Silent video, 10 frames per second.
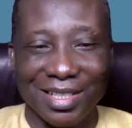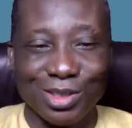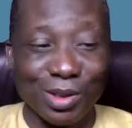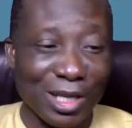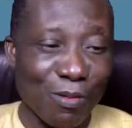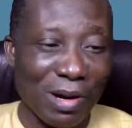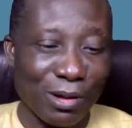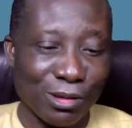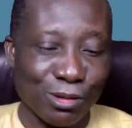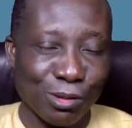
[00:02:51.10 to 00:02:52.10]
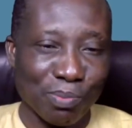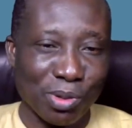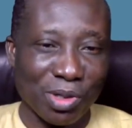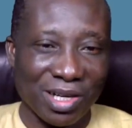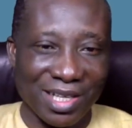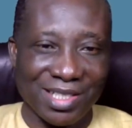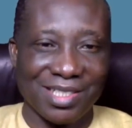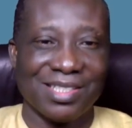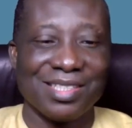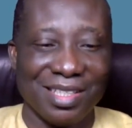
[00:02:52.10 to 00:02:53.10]
Today we're going to
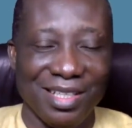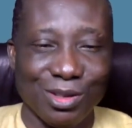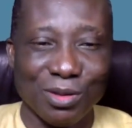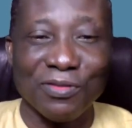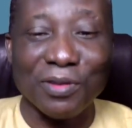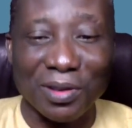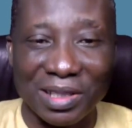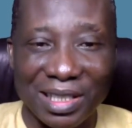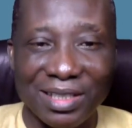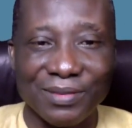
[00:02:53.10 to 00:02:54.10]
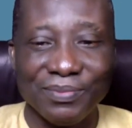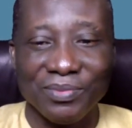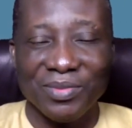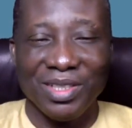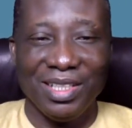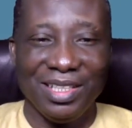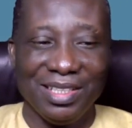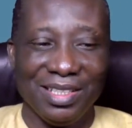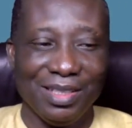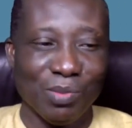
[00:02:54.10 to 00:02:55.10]
progress a little further in
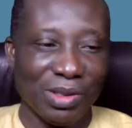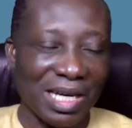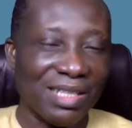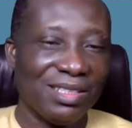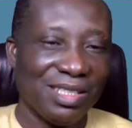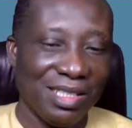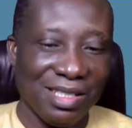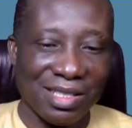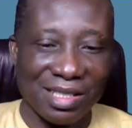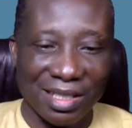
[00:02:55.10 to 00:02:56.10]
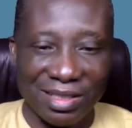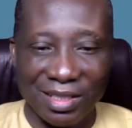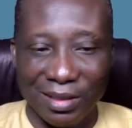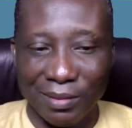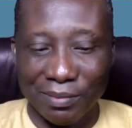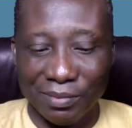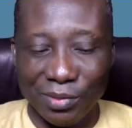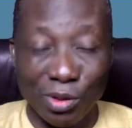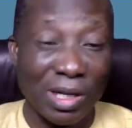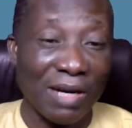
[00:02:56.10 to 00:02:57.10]
the modalities that
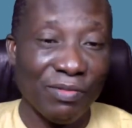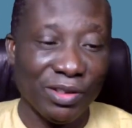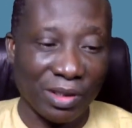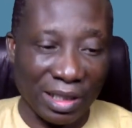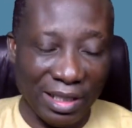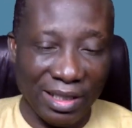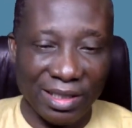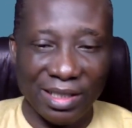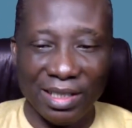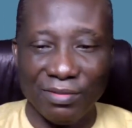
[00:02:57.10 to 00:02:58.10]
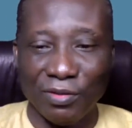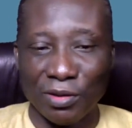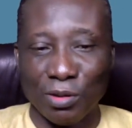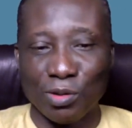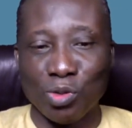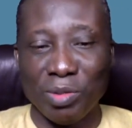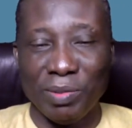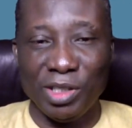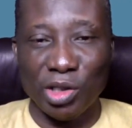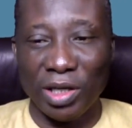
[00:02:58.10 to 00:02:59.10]
you have in your clinic. And for those who may be
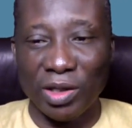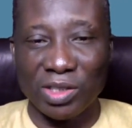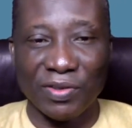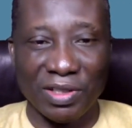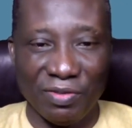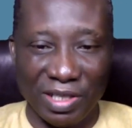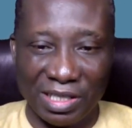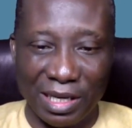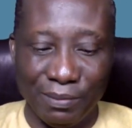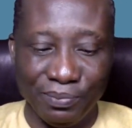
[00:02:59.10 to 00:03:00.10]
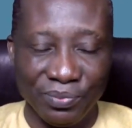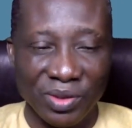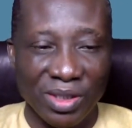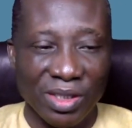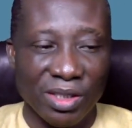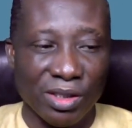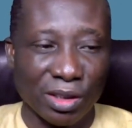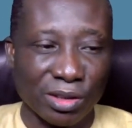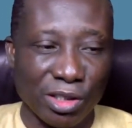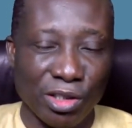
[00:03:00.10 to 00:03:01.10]
joining us for the first time,
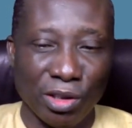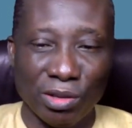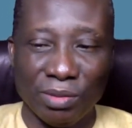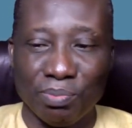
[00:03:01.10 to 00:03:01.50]
Dr. John